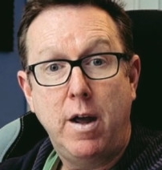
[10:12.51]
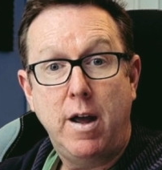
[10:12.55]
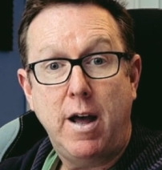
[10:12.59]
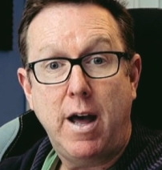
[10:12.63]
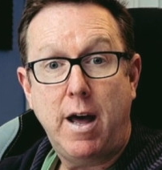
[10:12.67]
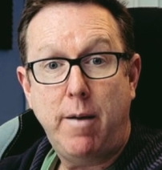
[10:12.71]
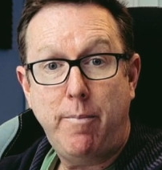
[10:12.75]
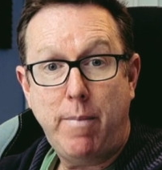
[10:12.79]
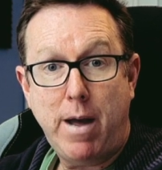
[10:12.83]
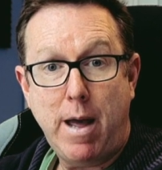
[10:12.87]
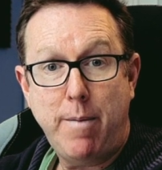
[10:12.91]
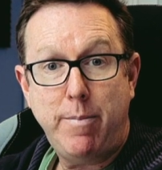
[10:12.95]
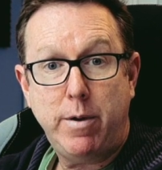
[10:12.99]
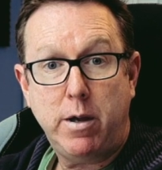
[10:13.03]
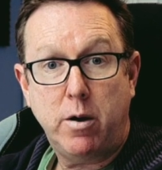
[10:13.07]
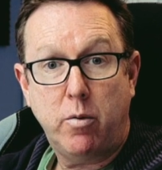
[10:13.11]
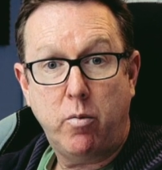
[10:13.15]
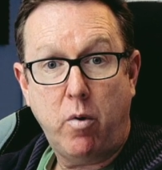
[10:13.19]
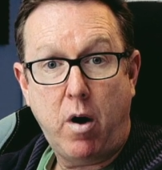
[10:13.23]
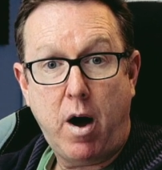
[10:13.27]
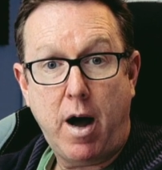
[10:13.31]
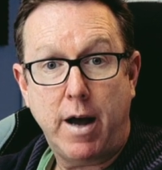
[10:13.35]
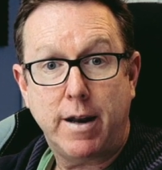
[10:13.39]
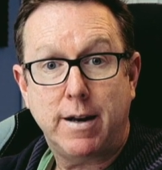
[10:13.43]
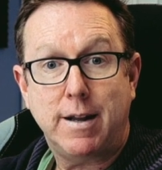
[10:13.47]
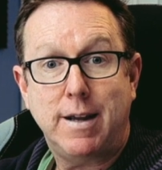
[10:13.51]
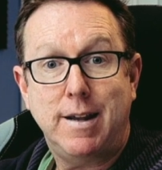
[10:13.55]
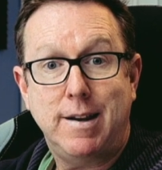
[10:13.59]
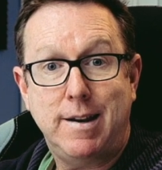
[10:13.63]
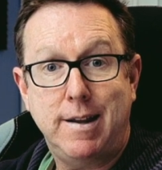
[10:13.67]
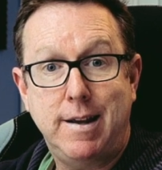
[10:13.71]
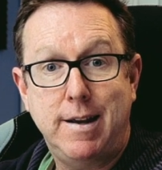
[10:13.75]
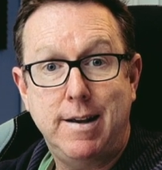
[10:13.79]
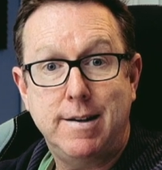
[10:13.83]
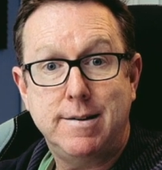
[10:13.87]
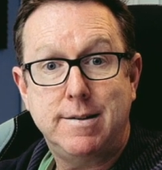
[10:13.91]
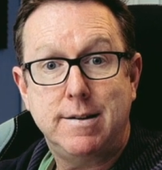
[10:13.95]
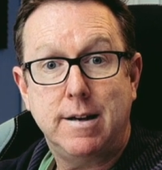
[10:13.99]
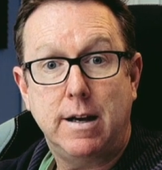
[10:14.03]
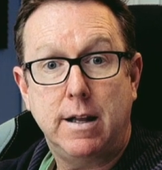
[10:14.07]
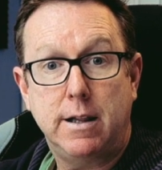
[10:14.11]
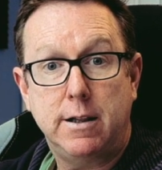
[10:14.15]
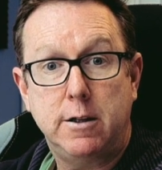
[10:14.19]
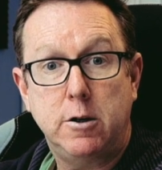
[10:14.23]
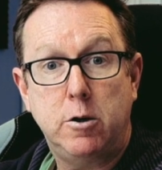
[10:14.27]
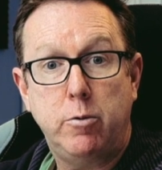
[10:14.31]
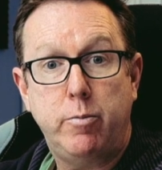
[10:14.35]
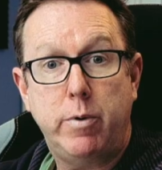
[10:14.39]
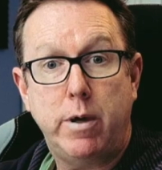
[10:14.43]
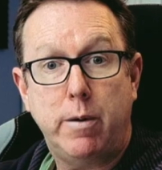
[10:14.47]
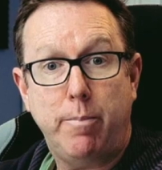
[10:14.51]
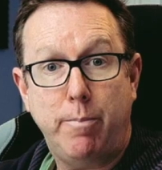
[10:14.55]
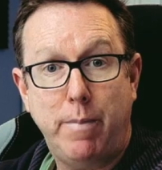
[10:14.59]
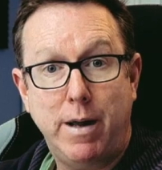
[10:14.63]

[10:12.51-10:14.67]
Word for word: And maybe you're right, it is a little bit